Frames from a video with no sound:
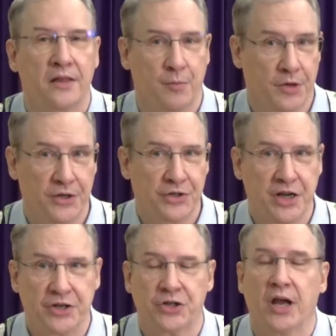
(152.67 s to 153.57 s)
The
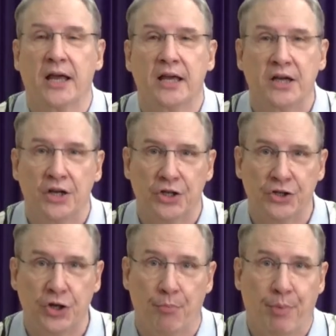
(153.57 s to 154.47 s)
pronunciation
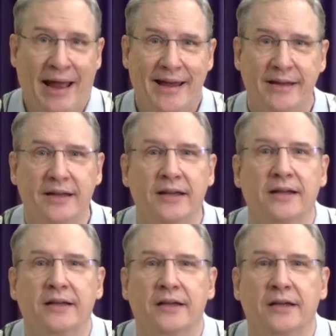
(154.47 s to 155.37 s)
Japan
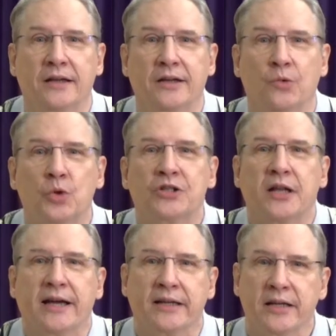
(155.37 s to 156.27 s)
was
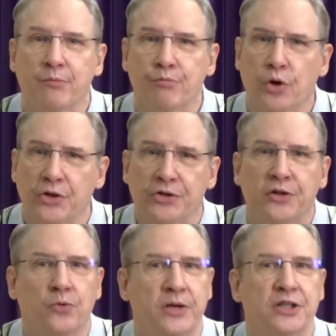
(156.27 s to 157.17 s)
likely brought to
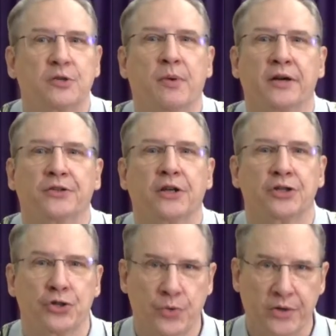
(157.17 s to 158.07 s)
the West by
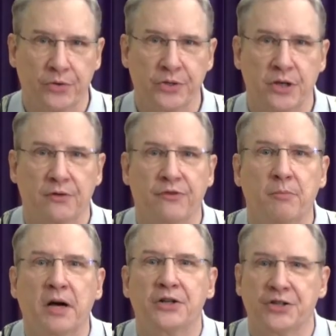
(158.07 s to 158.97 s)
Dutch traders
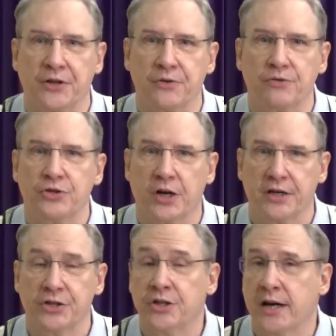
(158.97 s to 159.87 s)
from a southern Chinese